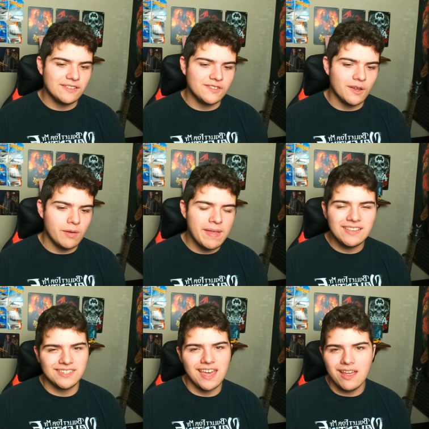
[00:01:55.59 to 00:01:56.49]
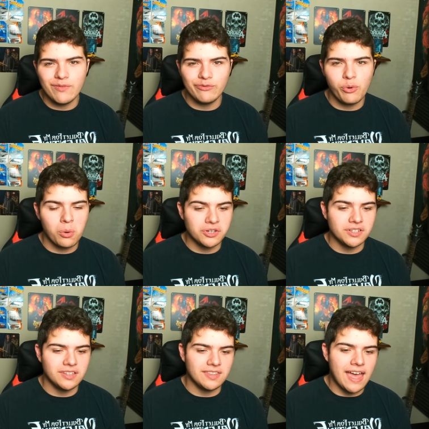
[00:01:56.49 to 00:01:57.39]
So um, that's kind of
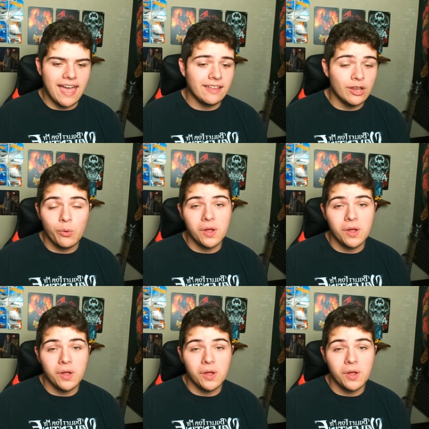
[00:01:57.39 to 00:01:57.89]
unfortunate that I know